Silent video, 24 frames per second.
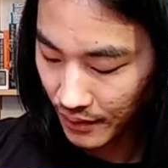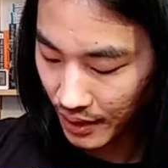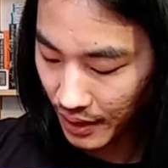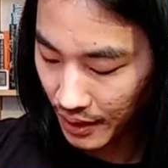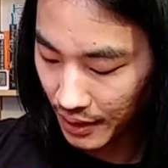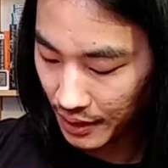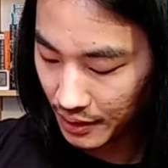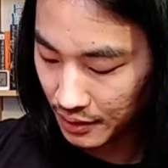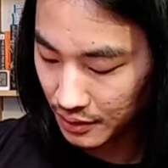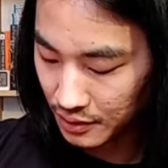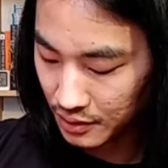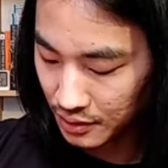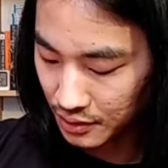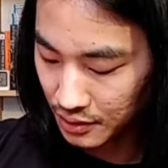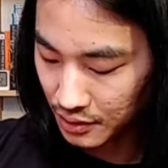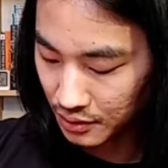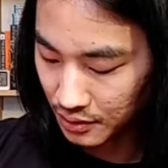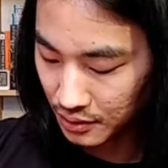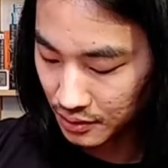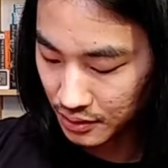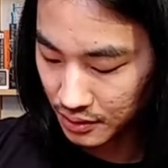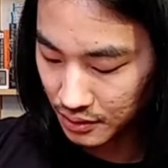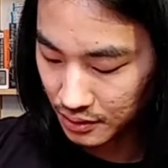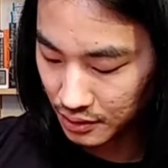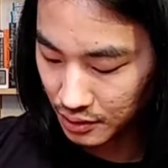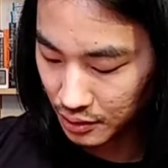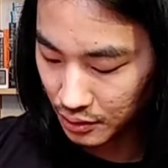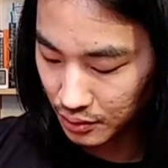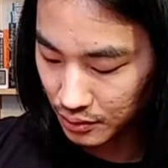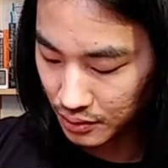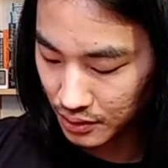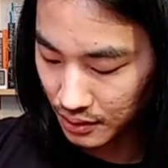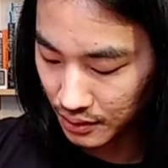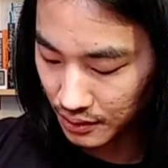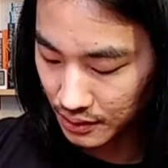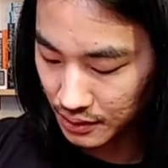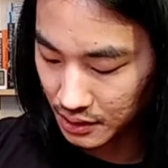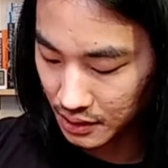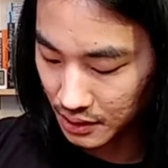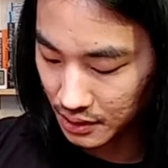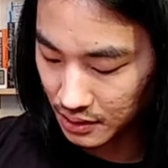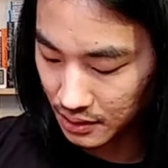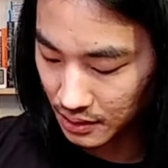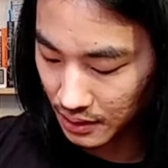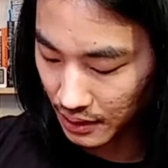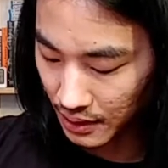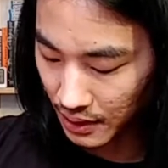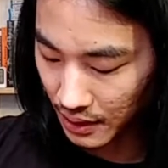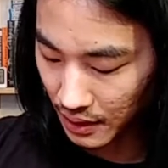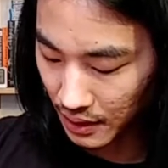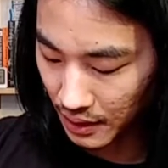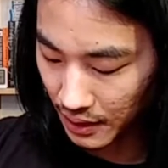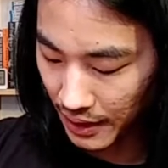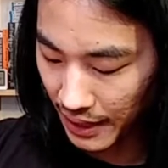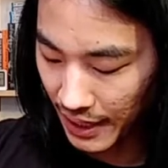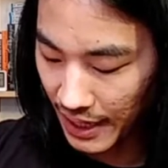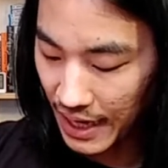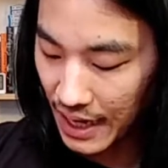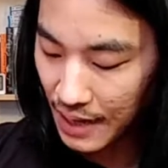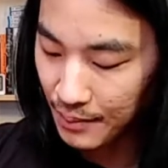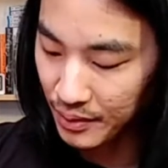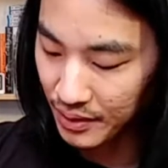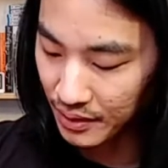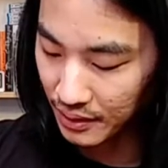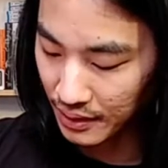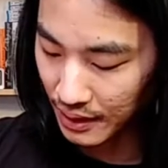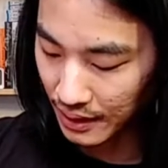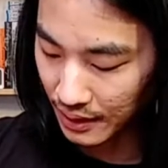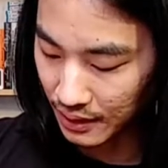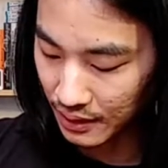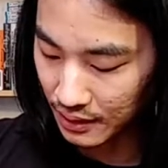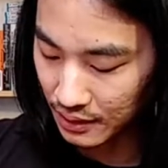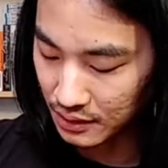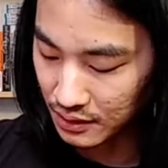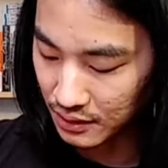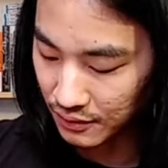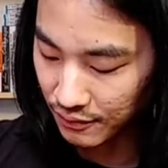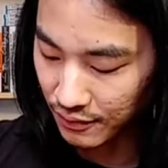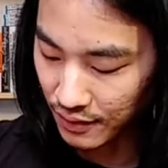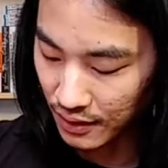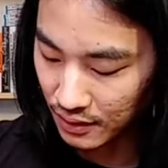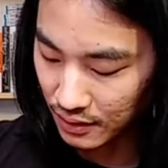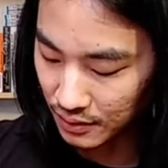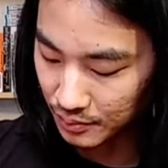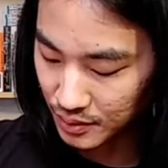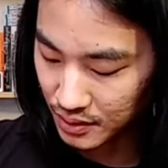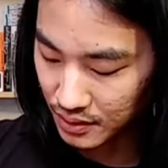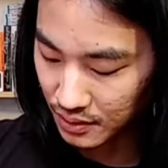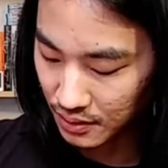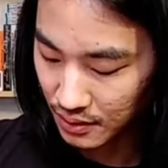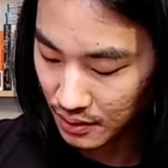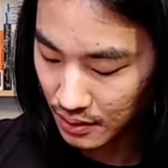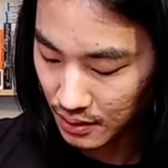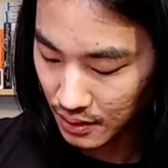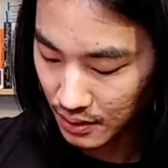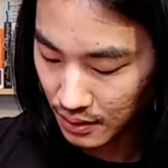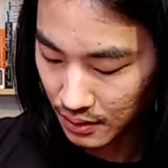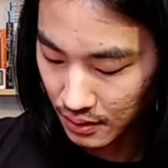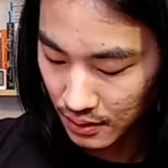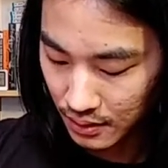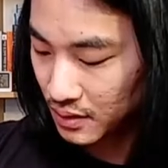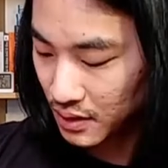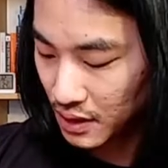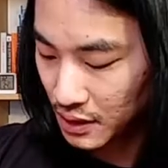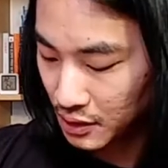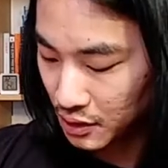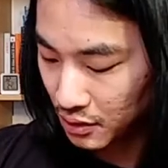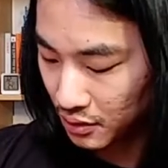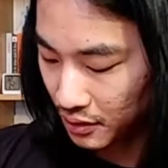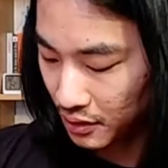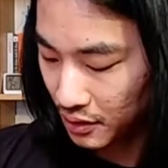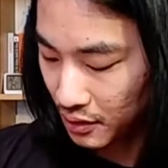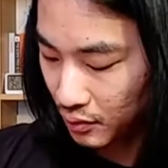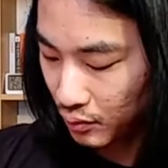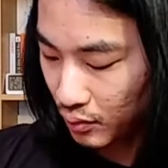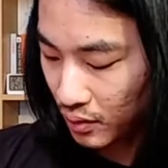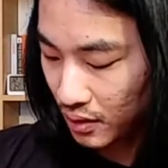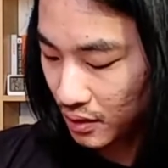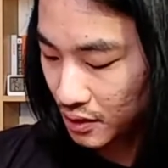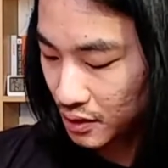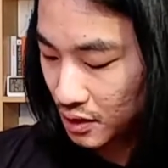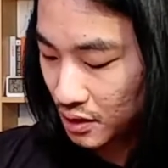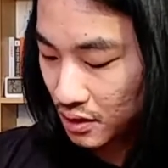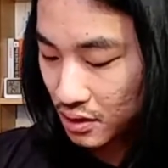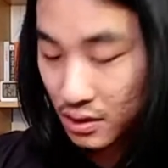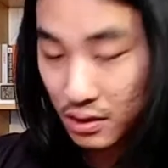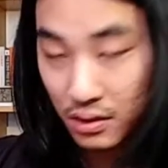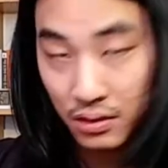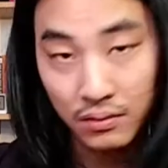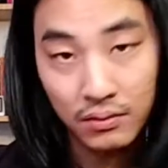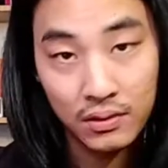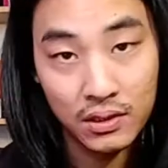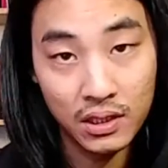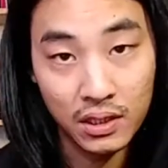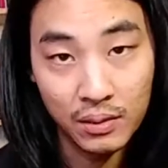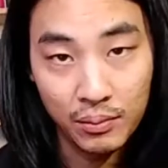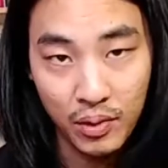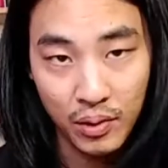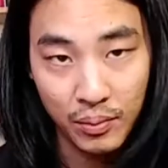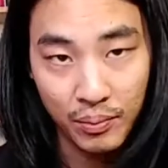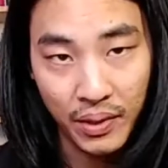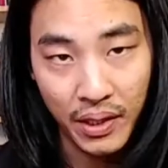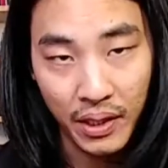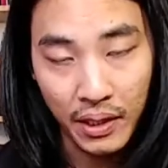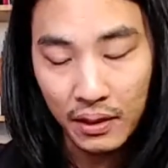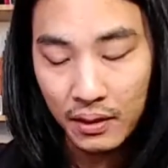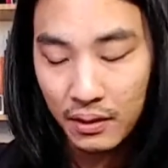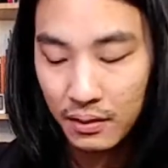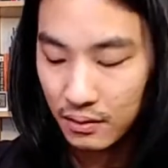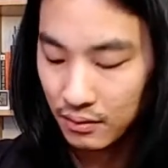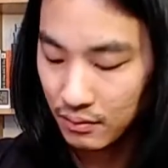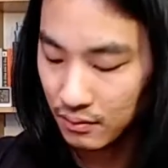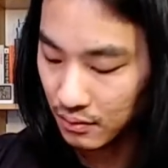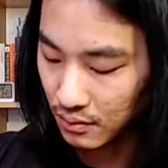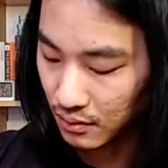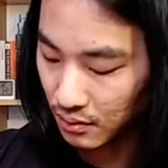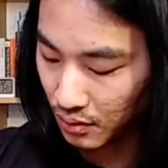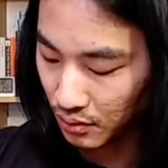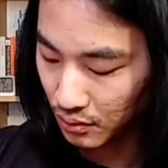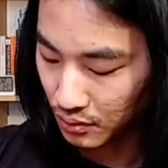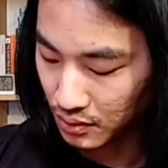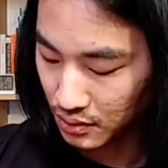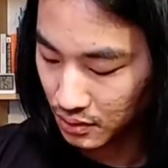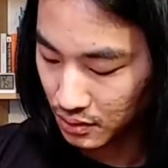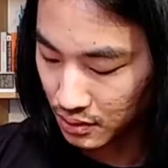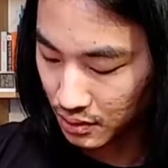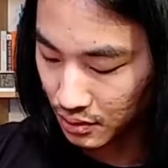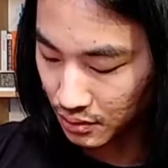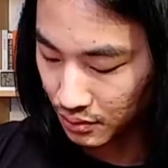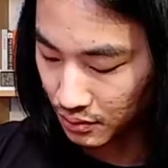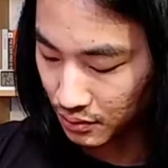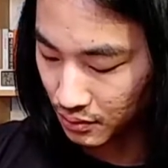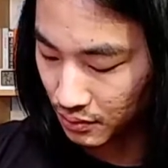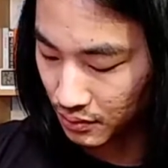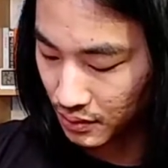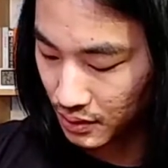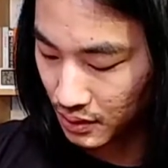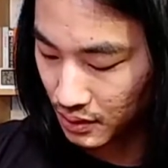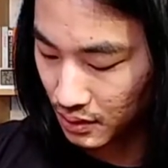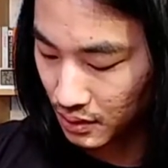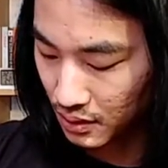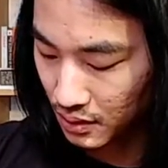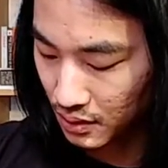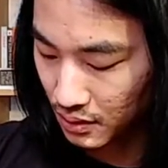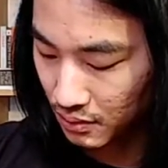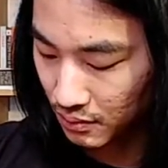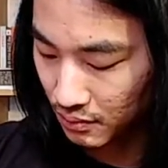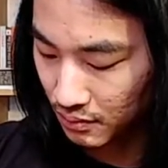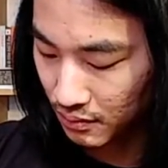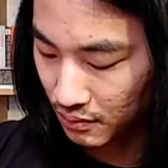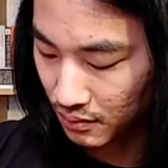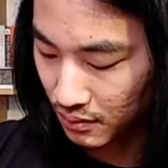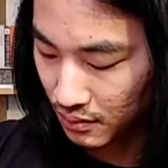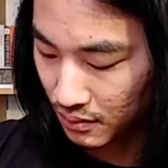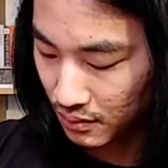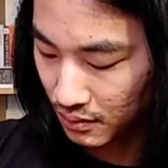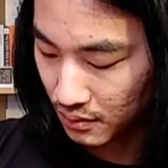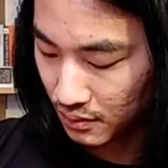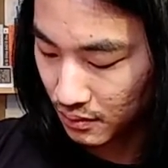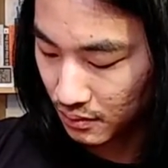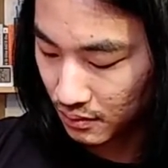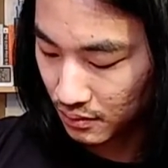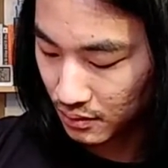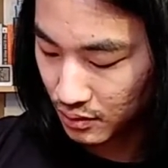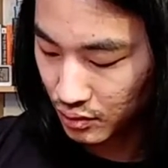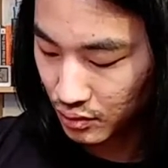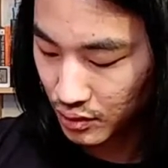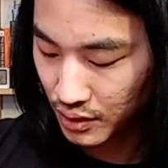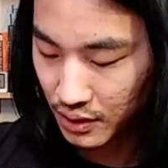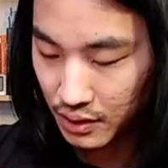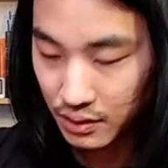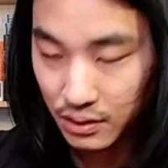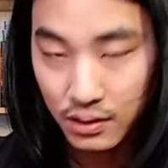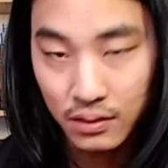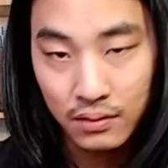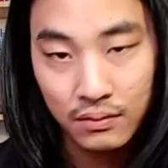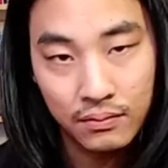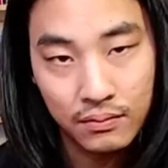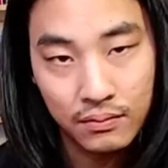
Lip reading: and it's usually just a habit that kind of develops. Essentially, you want to just keep your pick close to the strings.